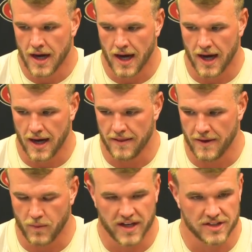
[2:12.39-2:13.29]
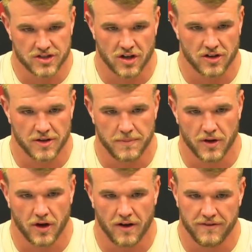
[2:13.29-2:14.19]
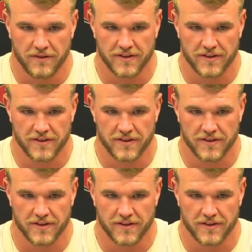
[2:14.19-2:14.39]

that we can certainly build off of.